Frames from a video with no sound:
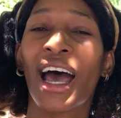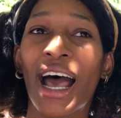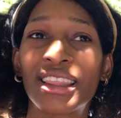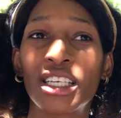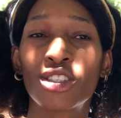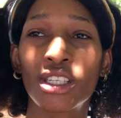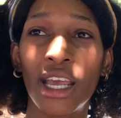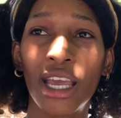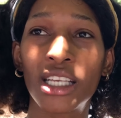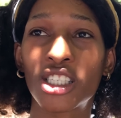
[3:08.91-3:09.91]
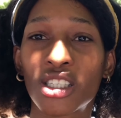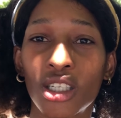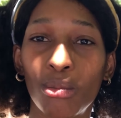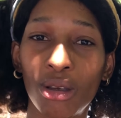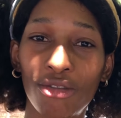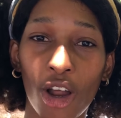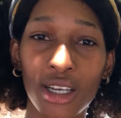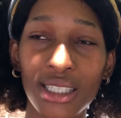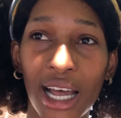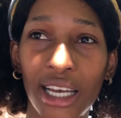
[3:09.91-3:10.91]
i think today it's just gonna be vlog
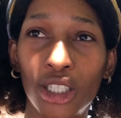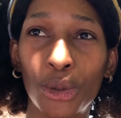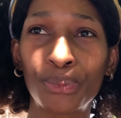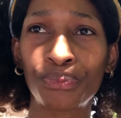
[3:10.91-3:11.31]
style